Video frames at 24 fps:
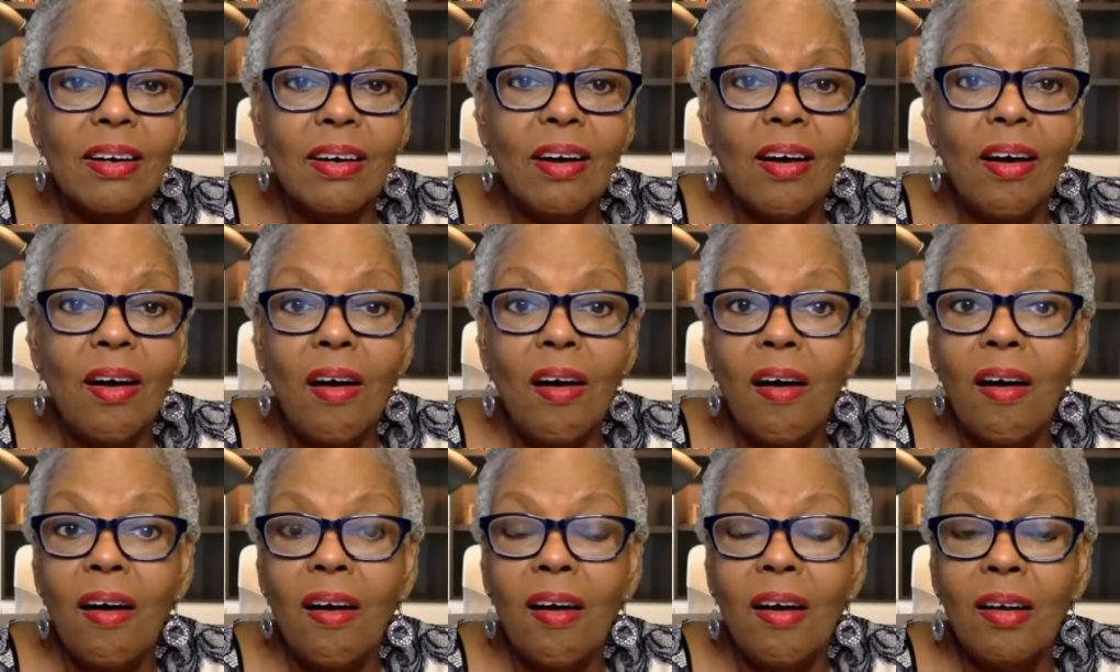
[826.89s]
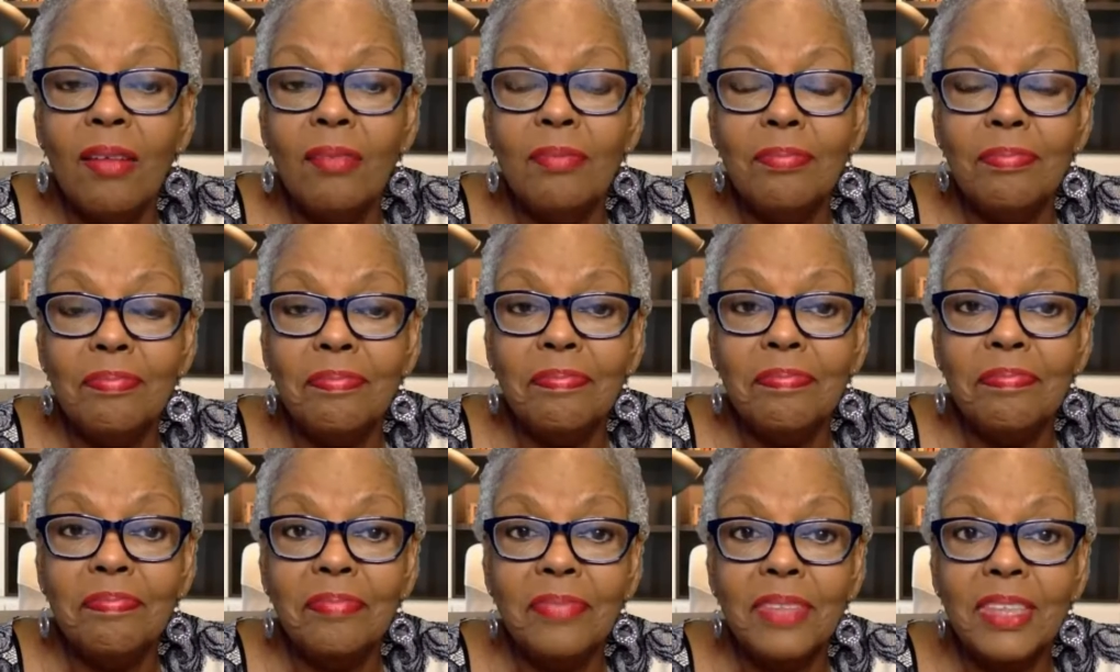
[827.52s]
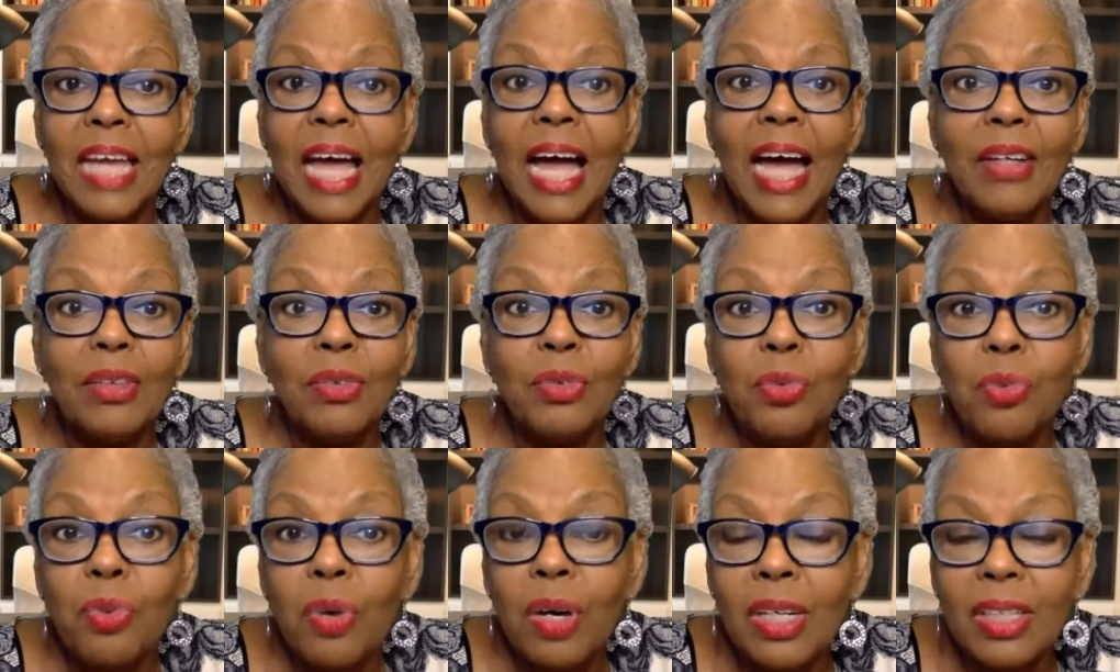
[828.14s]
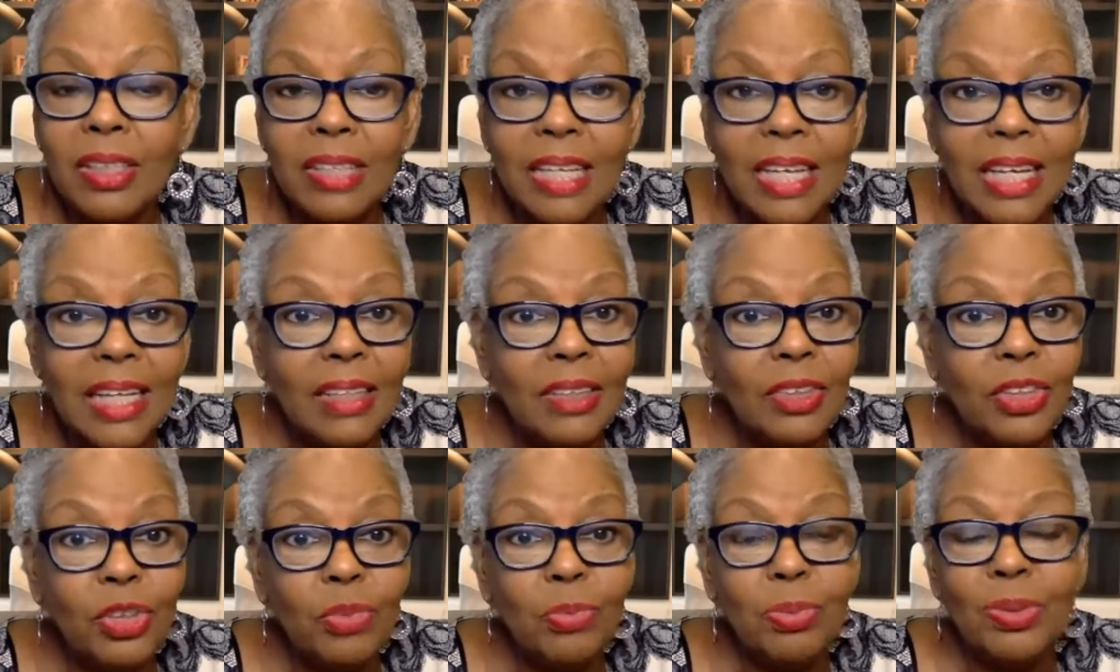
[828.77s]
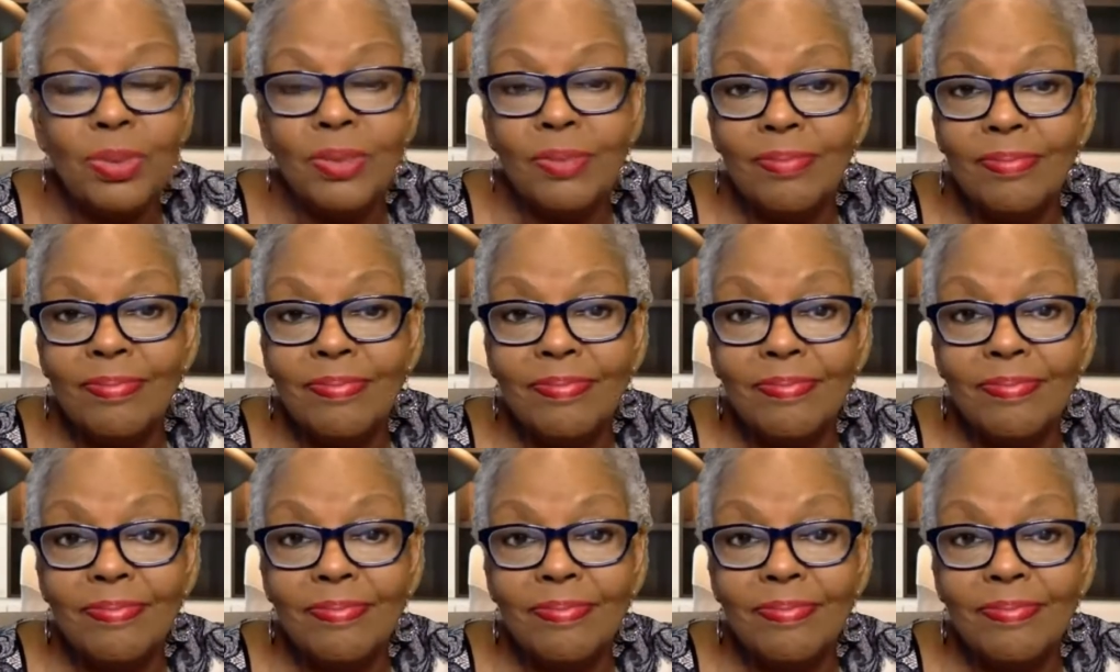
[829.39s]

are Title I eligible,